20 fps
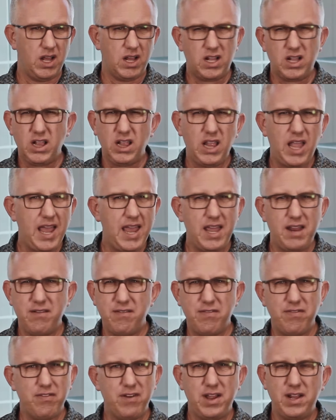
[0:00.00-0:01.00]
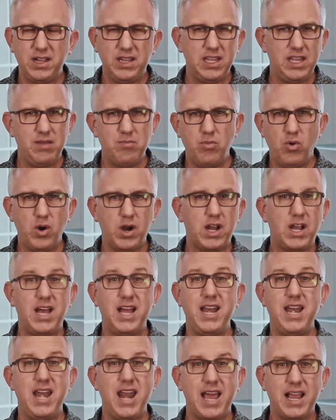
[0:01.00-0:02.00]
client-friendly, more
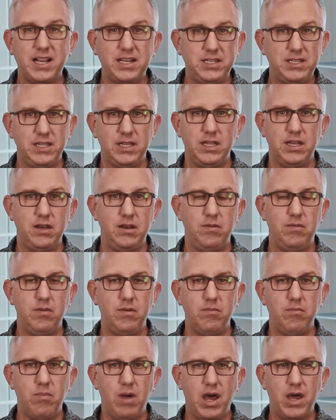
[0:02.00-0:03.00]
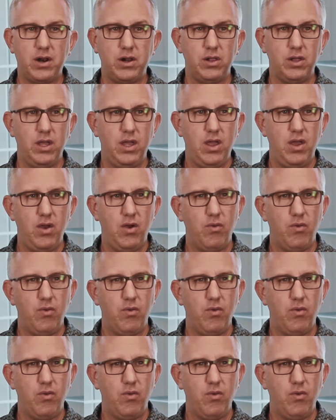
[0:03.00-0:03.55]
connected model,